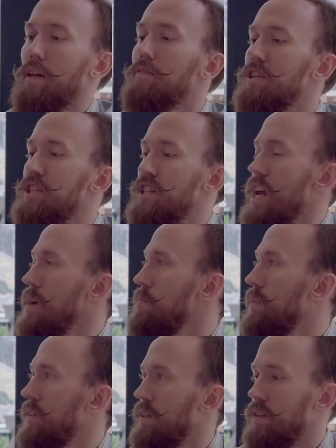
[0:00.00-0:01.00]
love the
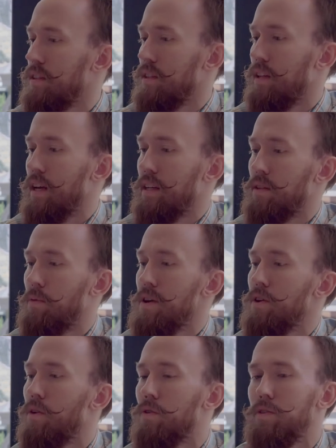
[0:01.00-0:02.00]
shape. Like, the way
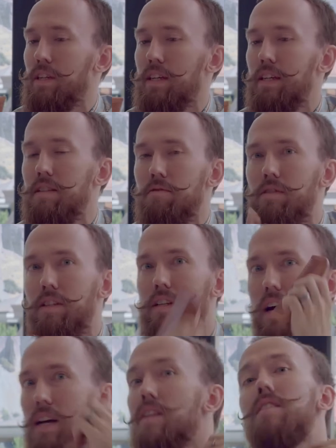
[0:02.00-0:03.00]
you hold it is really
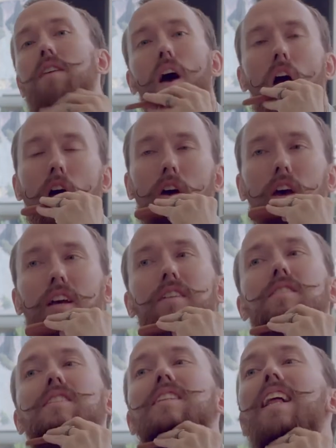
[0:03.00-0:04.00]
nice.
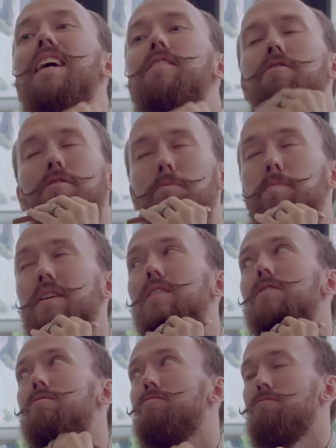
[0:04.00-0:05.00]
It slides through the
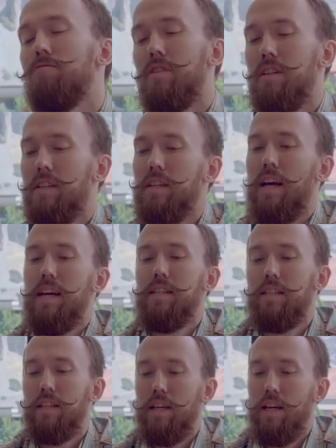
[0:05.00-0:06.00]
beard really
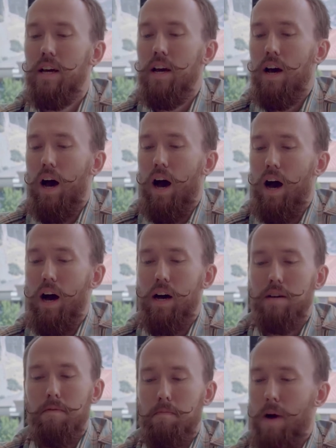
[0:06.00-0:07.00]
nicely.
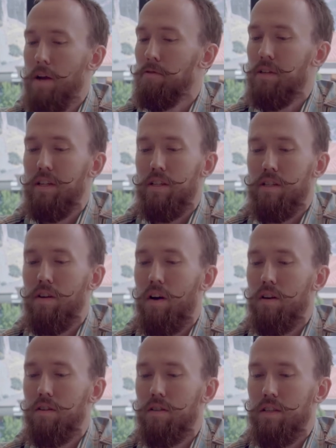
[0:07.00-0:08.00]
I don't get
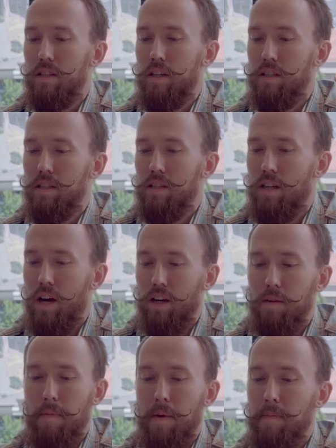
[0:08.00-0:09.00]
snarls. It doesn't tug
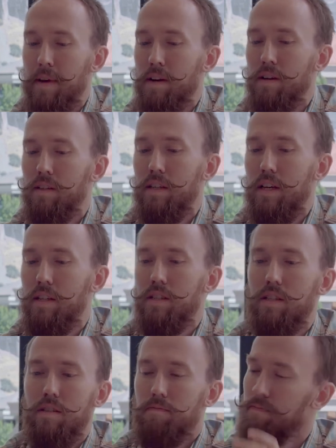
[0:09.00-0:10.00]
at my beard. It
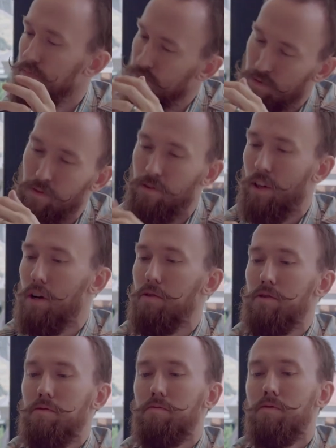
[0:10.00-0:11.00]
just
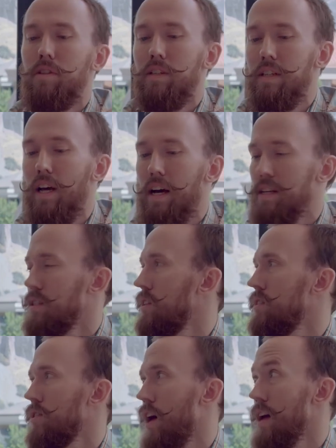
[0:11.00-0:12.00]
flows really nice.
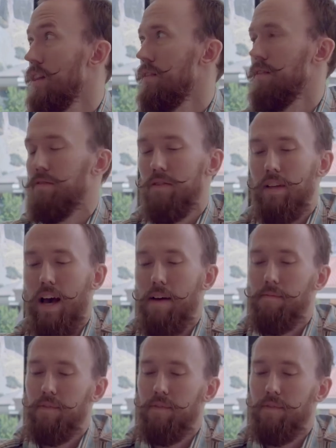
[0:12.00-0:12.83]
So I love it for that.